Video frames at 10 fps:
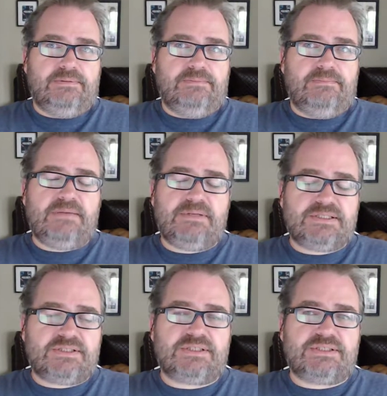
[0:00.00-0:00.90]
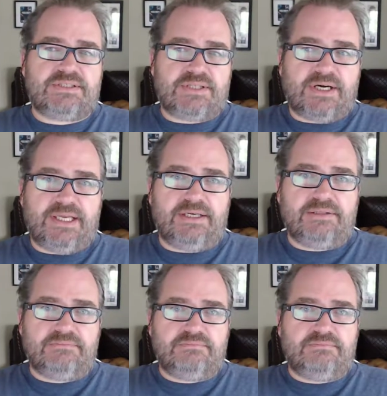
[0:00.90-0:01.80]
Maybe it's just diet.
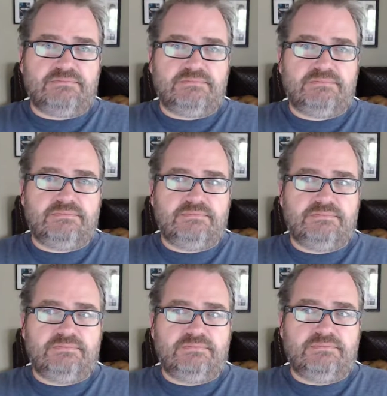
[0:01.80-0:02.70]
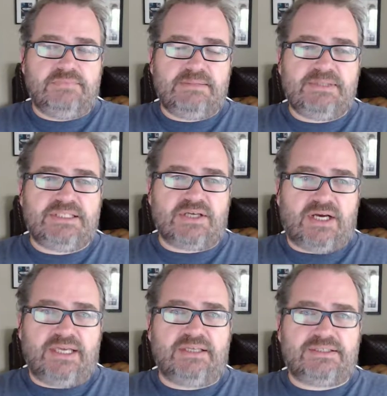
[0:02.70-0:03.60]
Maybe
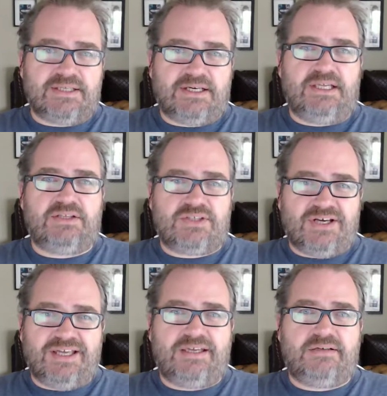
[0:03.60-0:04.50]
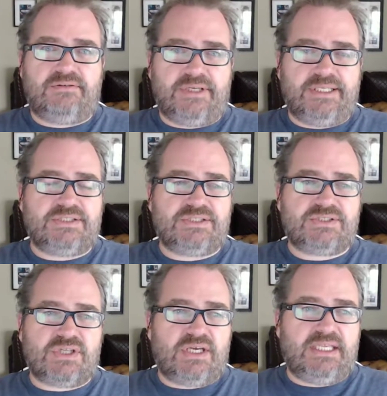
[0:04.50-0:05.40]
diet, right? Just
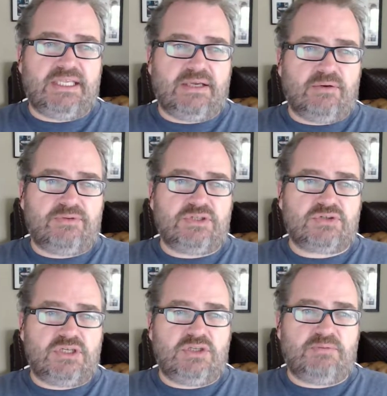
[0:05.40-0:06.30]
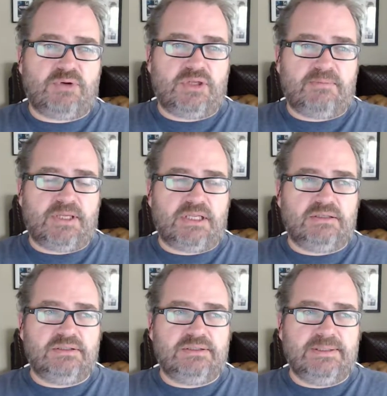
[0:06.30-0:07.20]
start eating healthy, treating your body better.
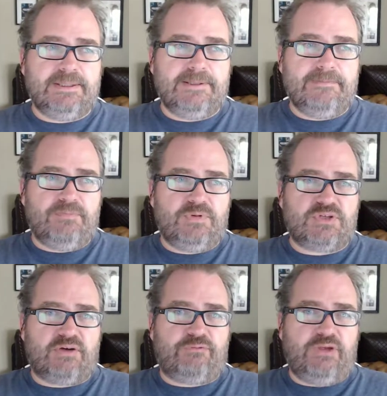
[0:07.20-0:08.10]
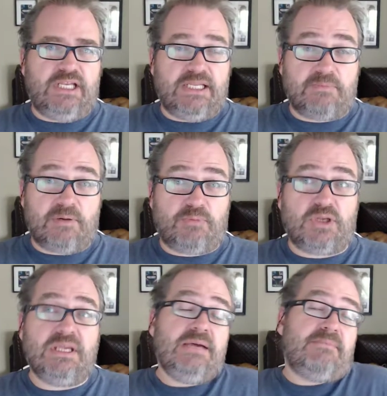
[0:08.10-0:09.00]
Start feeling my
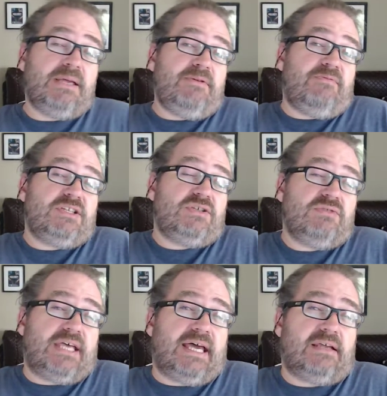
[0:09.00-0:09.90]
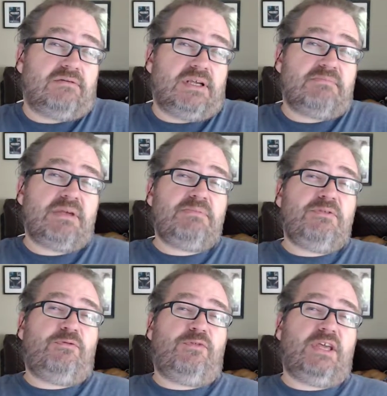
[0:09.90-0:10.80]
body. Maybe if I do that, right?
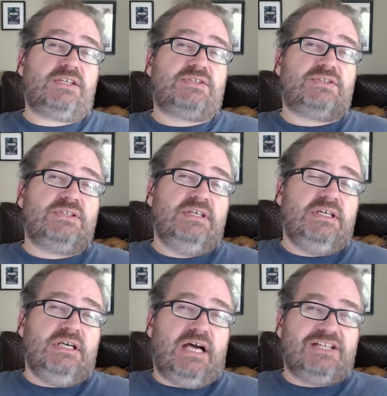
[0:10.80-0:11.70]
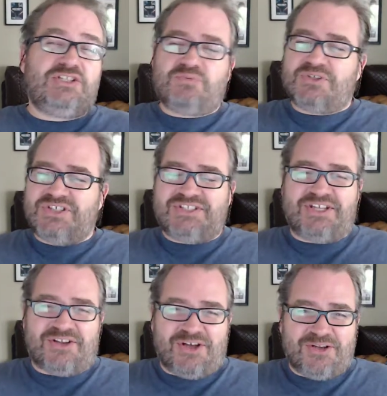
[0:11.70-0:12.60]
Maybe fix. I just watched this
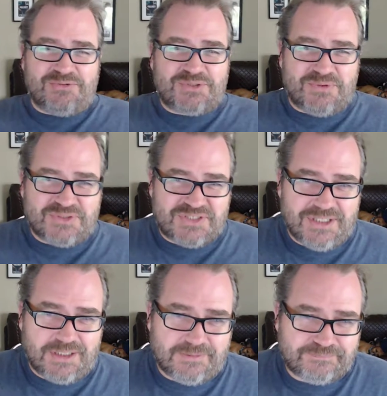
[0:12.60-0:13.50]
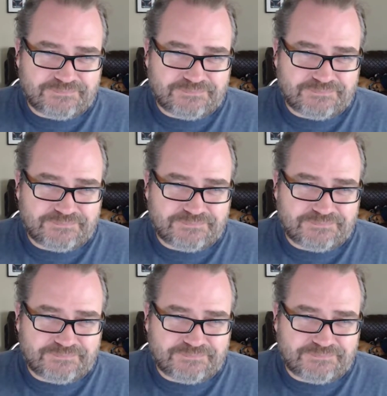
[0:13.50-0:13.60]
thing on Arnold Schwarzenegger.